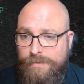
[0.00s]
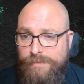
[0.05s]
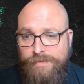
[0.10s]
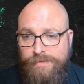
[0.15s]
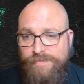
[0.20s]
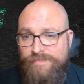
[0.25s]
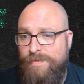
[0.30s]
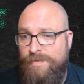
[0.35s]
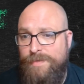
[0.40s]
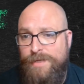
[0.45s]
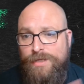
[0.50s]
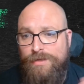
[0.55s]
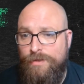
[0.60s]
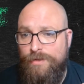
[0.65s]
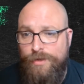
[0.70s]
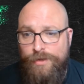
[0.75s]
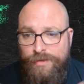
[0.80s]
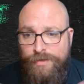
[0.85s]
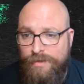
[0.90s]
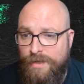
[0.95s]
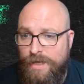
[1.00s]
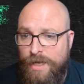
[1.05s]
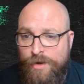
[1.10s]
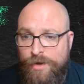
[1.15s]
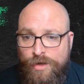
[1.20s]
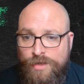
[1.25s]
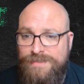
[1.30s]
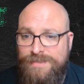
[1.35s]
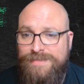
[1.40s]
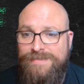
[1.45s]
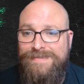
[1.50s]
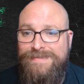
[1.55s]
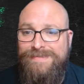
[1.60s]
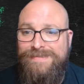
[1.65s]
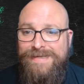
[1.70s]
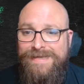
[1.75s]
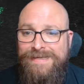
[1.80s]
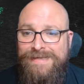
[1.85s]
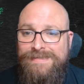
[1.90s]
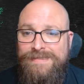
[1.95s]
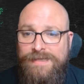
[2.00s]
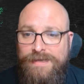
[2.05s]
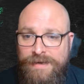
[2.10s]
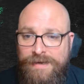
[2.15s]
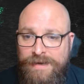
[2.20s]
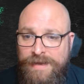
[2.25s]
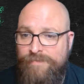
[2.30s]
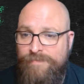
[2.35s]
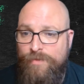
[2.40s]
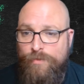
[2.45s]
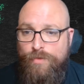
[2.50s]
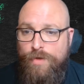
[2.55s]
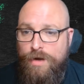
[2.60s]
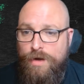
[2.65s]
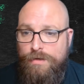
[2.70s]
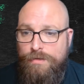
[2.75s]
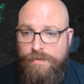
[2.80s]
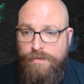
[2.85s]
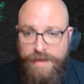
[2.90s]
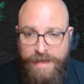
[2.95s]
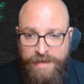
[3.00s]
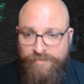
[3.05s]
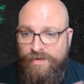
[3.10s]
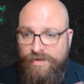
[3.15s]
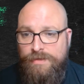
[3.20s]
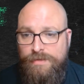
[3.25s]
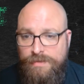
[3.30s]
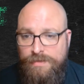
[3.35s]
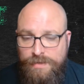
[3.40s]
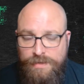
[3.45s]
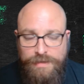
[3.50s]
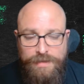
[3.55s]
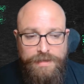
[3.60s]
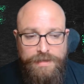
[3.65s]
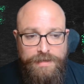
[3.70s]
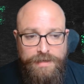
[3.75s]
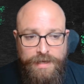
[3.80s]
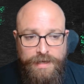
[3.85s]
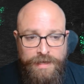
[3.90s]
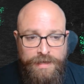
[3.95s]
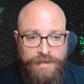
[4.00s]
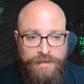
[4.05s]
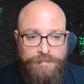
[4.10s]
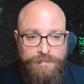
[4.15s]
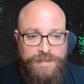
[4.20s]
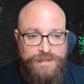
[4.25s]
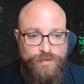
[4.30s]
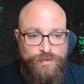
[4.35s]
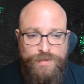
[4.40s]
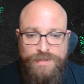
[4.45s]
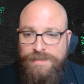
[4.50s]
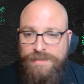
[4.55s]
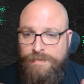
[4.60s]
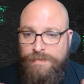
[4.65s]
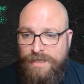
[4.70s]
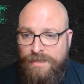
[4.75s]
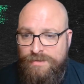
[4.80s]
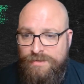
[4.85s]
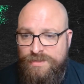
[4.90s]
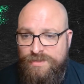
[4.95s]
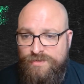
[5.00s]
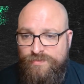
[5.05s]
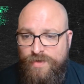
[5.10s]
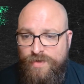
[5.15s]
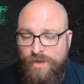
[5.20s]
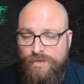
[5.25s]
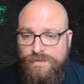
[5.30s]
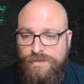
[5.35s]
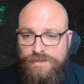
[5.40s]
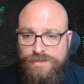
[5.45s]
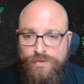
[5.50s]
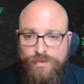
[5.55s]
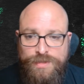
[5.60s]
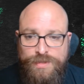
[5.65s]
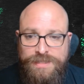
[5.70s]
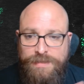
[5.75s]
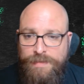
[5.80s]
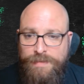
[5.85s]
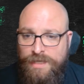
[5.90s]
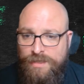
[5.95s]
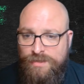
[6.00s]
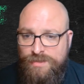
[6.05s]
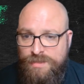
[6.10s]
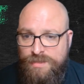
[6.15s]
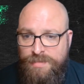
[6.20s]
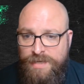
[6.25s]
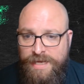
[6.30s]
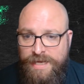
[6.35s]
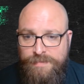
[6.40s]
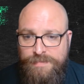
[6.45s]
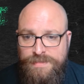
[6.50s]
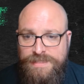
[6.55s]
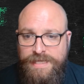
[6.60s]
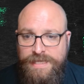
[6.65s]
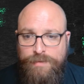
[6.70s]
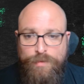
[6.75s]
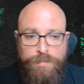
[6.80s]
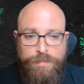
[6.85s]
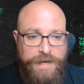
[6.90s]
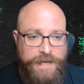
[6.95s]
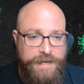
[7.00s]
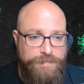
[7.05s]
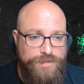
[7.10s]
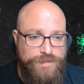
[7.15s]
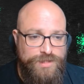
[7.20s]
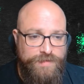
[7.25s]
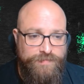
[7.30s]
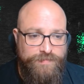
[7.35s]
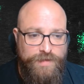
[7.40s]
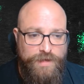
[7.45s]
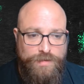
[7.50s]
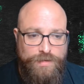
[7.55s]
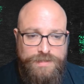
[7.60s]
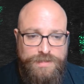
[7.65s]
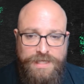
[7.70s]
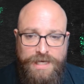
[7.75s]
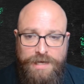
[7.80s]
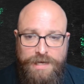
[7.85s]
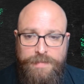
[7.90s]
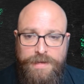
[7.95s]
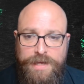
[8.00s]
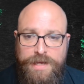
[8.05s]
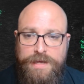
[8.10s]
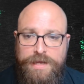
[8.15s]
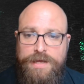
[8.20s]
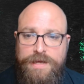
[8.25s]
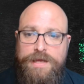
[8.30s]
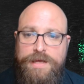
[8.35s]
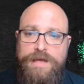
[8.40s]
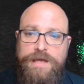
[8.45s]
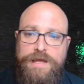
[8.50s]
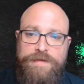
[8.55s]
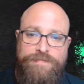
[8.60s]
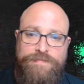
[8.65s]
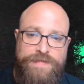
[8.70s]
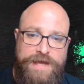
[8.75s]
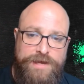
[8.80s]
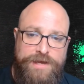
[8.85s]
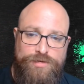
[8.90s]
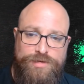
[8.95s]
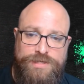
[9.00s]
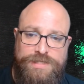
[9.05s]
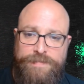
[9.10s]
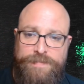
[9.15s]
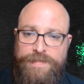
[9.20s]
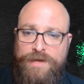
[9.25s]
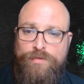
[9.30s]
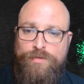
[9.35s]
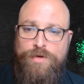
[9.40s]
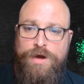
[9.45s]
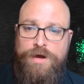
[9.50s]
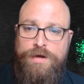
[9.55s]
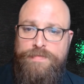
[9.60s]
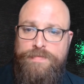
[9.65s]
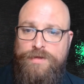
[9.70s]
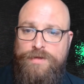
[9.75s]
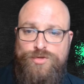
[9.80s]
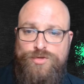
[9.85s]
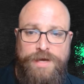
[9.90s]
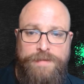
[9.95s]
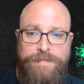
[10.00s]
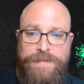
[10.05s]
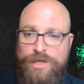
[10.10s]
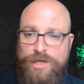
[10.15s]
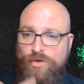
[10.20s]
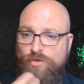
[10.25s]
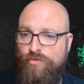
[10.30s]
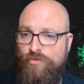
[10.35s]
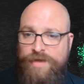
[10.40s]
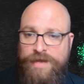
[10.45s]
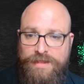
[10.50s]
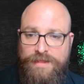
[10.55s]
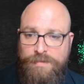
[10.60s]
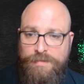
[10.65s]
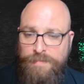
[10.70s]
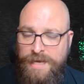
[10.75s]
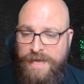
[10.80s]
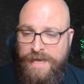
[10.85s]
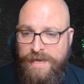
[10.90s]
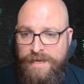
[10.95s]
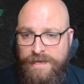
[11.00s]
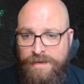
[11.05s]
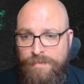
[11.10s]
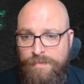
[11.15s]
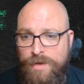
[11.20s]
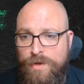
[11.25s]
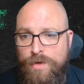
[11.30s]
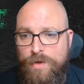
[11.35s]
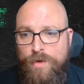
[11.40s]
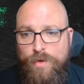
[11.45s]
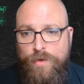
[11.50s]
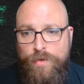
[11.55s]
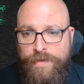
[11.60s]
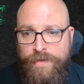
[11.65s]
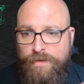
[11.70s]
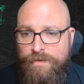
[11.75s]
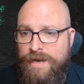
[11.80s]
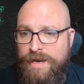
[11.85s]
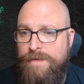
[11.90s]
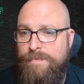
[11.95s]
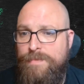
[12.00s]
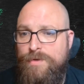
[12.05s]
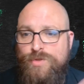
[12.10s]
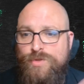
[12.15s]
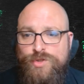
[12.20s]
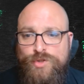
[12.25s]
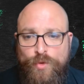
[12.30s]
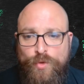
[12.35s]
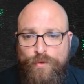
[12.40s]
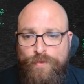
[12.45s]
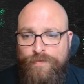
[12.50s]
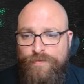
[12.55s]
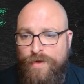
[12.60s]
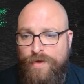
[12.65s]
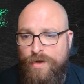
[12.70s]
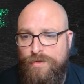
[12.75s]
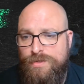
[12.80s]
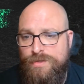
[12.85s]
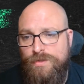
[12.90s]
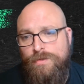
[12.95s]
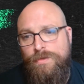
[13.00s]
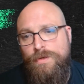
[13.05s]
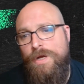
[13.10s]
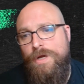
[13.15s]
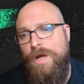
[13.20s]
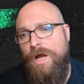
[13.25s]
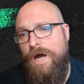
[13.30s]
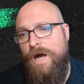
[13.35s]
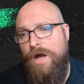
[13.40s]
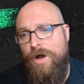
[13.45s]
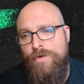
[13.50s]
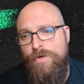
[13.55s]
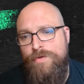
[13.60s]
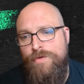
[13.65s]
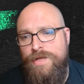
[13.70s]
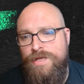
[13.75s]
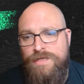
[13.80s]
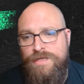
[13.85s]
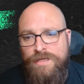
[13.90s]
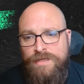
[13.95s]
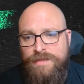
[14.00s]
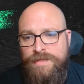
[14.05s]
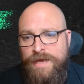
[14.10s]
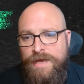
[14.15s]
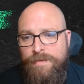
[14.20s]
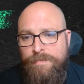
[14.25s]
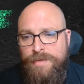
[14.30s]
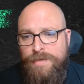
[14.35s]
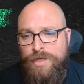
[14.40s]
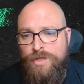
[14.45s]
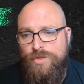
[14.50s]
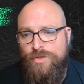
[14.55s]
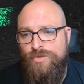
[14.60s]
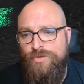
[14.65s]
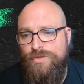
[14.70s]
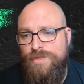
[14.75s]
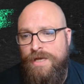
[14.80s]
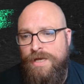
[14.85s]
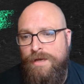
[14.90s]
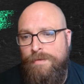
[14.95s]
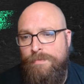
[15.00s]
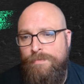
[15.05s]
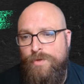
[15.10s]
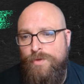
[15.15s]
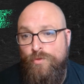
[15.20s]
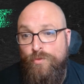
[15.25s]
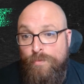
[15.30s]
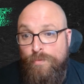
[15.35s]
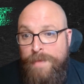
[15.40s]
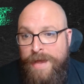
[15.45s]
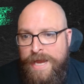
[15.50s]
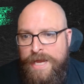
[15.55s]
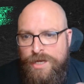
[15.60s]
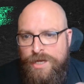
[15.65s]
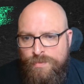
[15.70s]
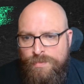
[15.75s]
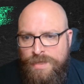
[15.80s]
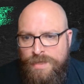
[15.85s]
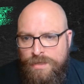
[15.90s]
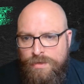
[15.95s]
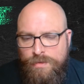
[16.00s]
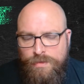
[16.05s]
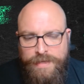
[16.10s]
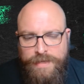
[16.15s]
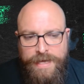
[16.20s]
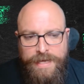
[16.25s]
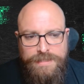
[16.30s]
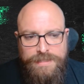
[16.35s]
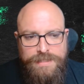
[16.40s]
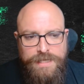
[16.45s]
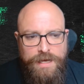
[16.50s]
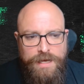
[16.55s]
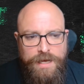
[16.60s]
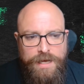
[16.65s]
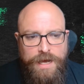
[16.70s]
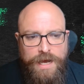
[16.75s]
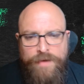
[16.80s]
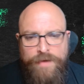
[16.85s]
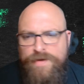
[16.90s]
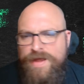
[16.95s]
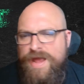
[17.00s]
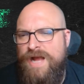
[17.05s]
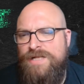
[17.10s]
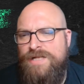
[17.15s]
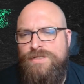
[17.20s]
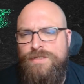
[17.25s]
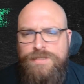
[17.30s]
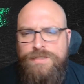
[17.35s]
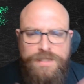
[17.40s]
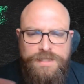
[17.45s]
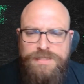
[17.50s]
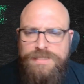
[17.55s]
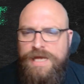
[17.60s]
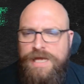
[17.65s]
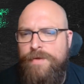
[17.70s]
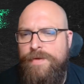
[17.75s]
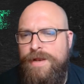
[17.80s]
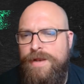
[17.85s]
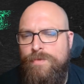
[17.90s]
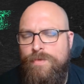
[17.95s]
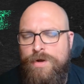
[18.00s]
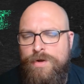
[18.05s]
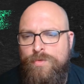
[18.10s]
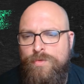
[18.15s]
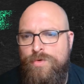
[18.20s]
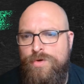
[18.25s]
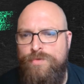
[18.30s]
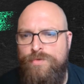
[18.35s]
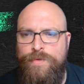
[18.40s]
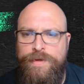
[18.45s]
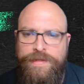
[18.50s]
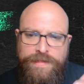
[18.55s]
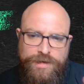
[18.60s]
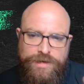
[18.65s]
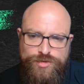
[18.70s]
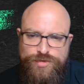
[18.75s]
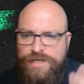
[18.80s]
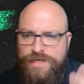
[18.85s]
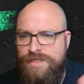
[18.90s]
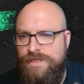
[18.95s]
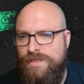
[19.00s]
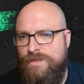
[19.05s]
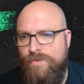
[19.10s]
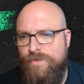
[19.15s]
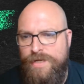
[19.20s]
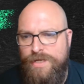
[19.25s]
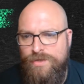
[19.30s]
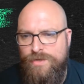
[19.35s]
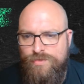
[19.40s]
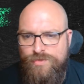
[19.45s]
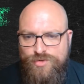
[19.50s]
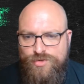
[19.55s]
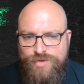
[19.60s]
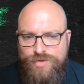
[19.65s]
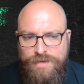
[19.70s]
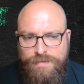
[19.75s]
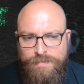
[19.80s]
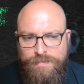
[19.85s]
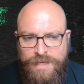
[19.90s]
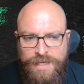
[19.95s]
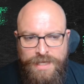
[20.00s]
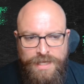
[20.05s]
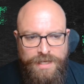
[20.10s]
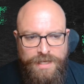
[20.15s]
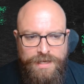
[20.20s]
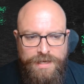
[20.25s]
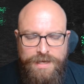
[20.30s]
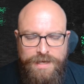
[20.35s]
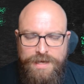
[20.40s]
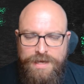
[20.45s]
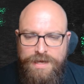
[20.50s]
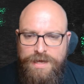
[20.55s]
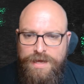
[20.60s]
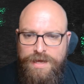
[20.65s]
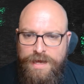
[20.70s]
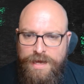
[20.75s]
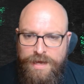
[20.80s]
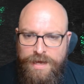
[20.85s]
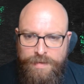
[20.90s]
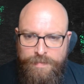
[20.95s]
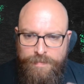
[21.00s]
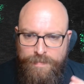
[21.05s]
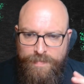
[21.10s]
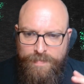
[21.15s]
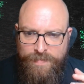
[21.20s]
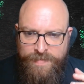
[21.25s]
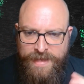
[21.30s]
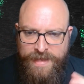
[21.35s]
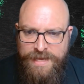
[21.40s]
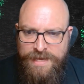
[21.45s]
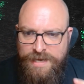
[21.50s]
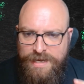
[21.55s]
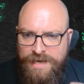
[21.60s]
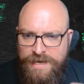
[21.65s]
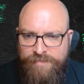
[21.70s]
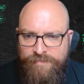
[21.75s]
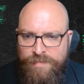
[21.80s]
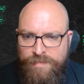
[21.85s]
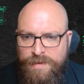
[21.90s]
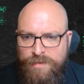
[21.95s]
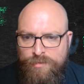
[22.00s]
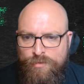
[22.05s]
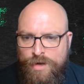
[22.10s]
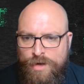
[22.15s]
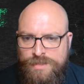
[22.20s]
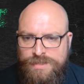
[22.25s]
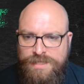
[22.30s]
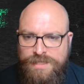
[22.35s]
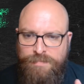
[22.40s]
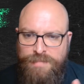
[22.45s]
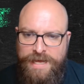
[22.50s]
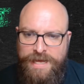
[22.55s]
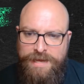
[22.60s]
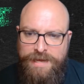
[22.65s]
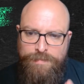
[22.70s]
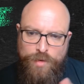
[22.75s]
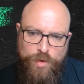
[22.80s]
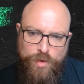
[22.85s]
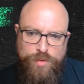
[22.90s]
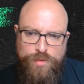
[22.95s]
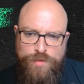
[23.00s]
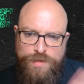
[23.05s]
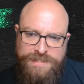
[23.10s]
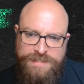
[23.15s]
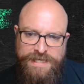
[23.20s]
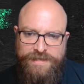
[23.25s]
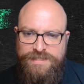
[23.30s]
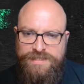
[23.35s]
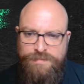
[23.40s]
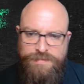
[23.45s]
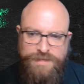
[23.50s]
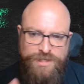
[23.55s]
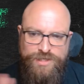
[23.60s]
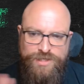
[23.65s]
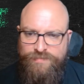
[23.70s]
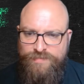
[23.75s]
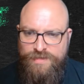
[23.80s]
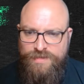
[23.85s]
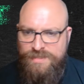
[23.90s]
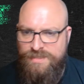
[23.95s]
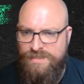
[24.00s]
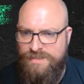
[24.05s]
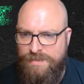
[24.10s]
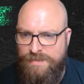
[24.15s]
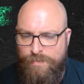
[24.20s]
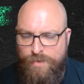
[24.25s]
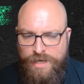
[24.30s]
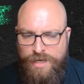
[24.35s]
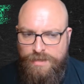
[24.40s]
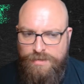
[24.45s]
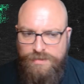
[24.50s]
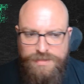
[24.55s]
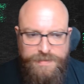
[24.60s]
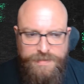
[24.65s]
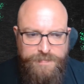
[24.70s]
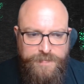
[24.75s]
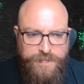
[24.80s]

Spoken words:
Something you'll learn: a narcissist is never wrong, ever. It's always someone else's fault. It's always someone else to blame, so they will blame shift the whole time. If they do something wrong, they'll try and make you take the blame, or they'll claim it was your fault, or I only did that because you made me do that. I reacted just how anyone would when they're treated the way you treat me. They can never be wrong, so the blame always has to be shifted to someone else.